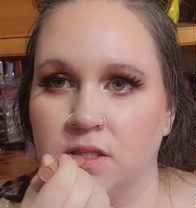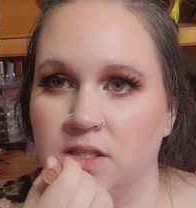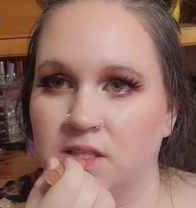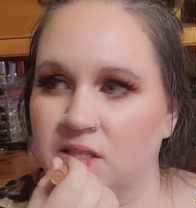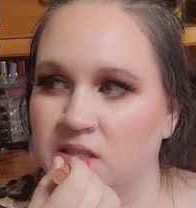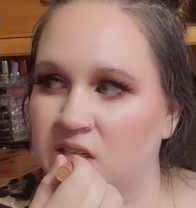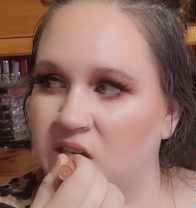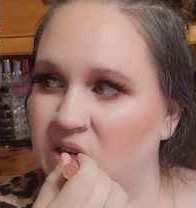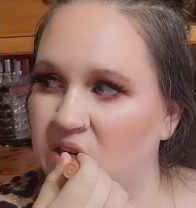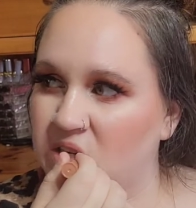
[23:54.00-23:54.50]

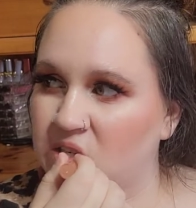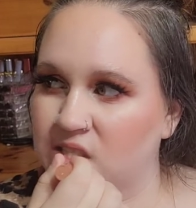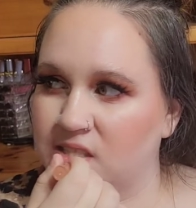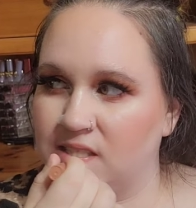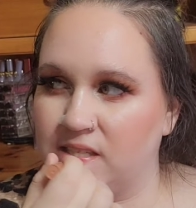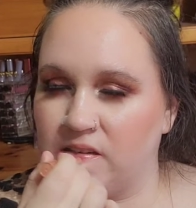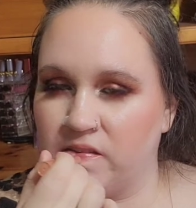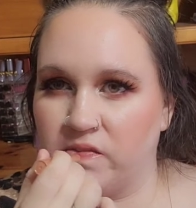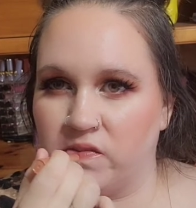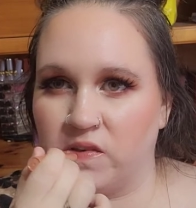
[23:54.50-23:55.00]
It's an
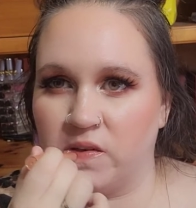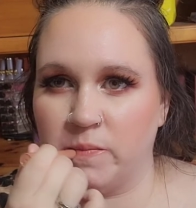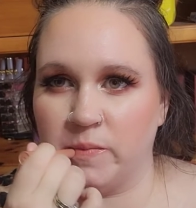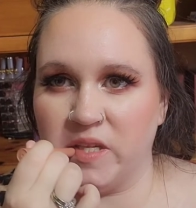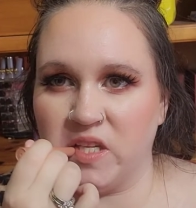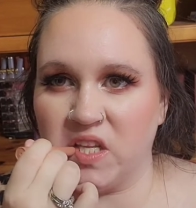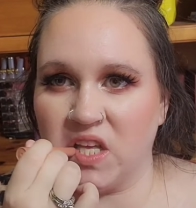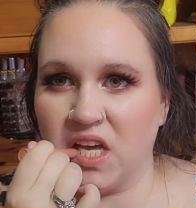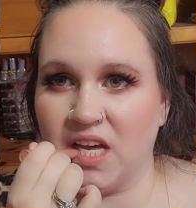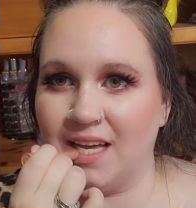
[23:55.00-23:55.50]
interesting
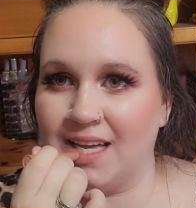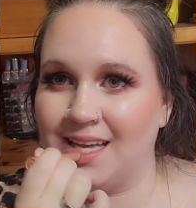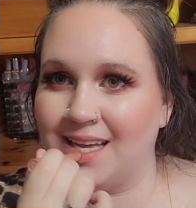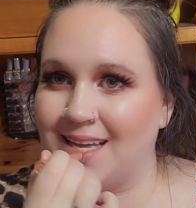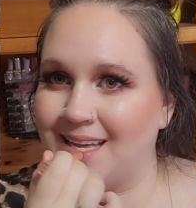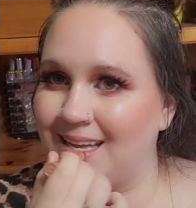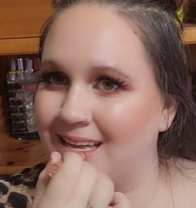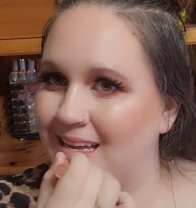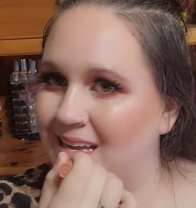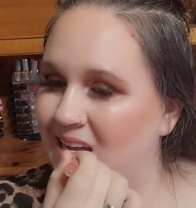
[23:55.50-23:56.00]
formula.
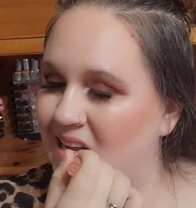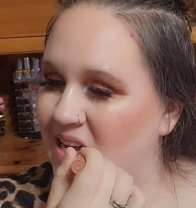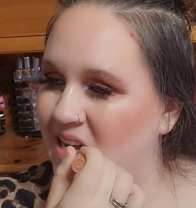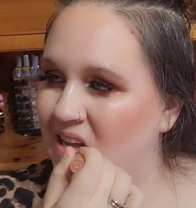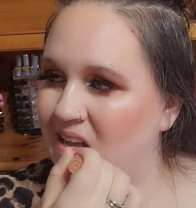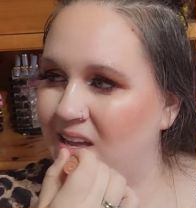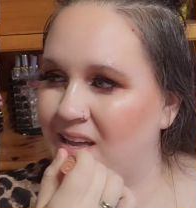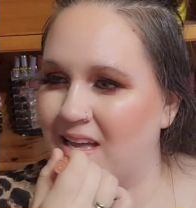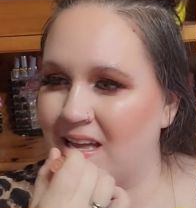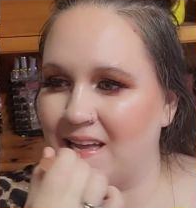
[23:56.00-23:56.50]

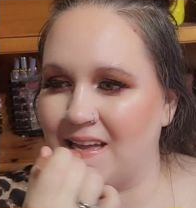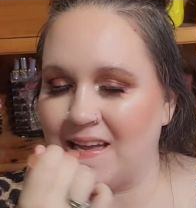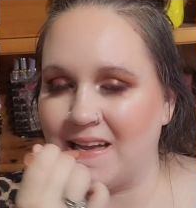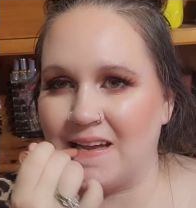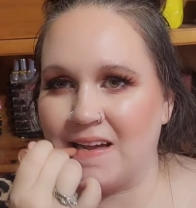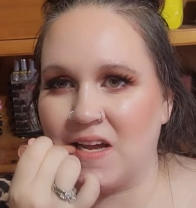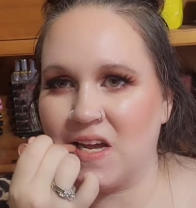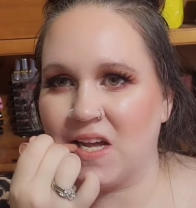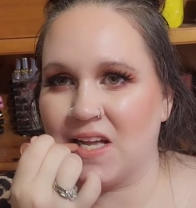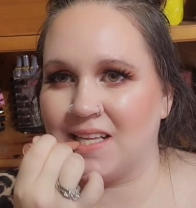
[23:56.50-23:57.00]

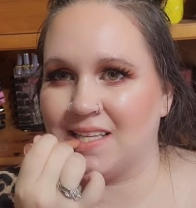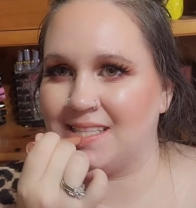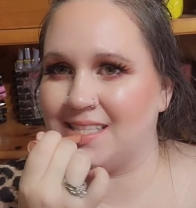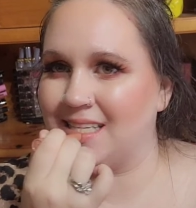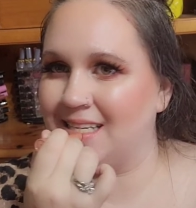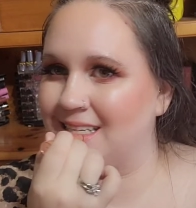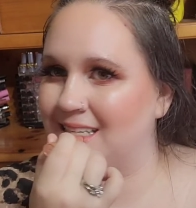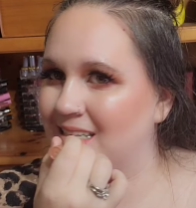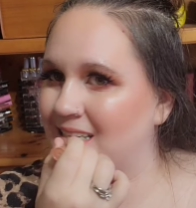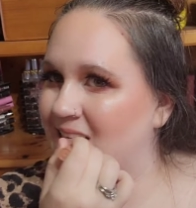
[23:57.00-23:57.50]
It's
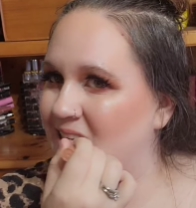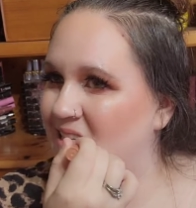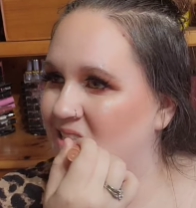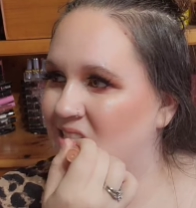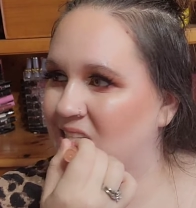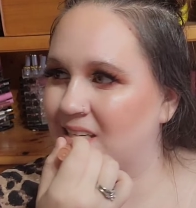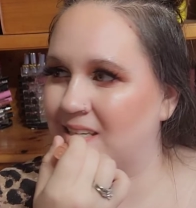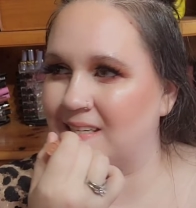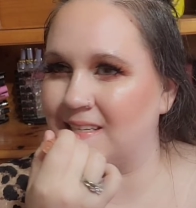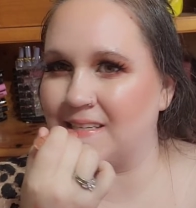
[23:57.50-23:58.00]
not like
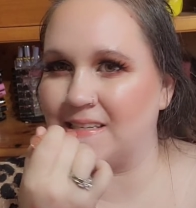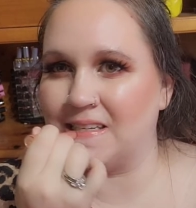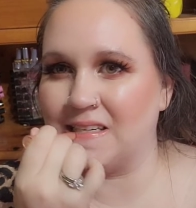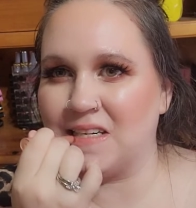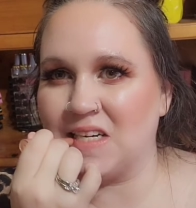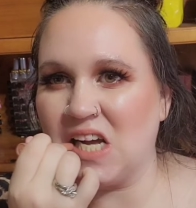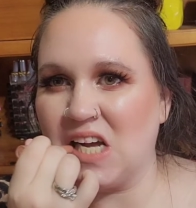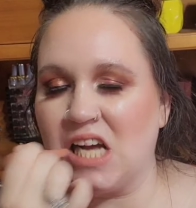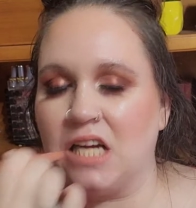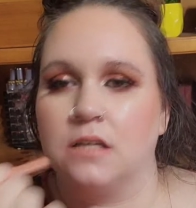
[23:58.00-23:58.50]
as like
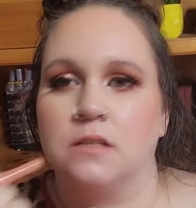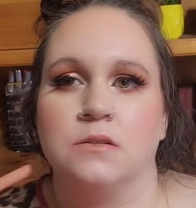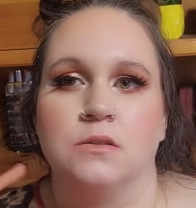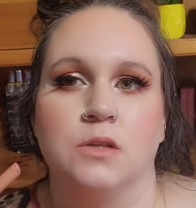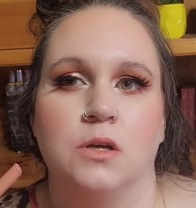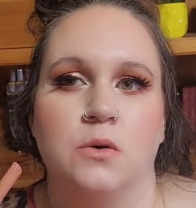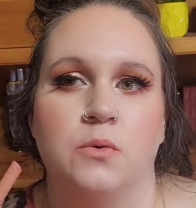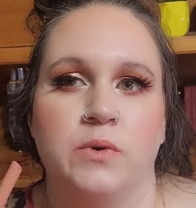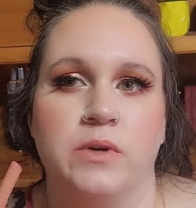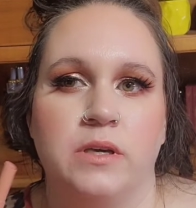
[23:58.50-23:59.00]

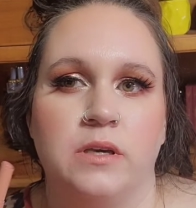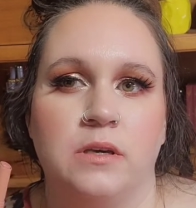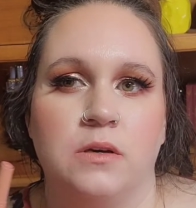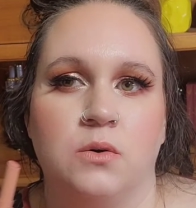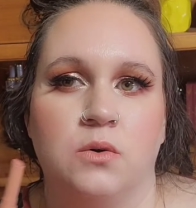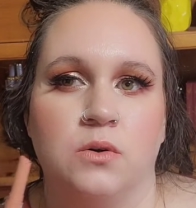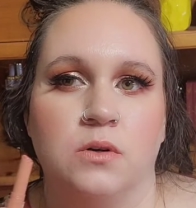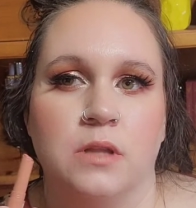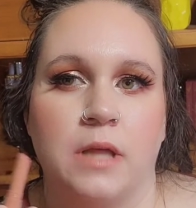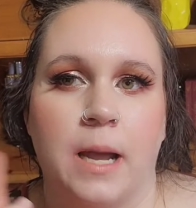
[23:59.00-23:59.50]
glowy
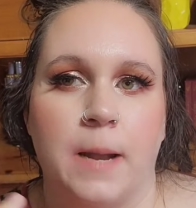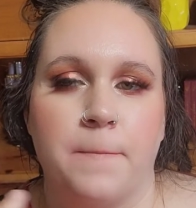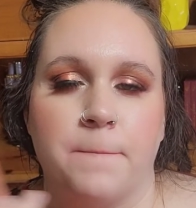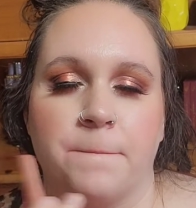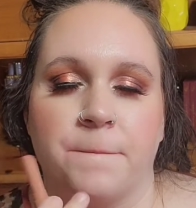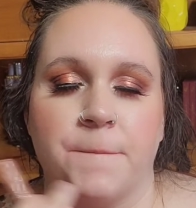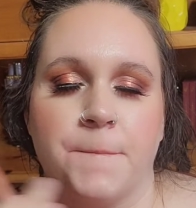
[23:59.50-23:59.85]
or like,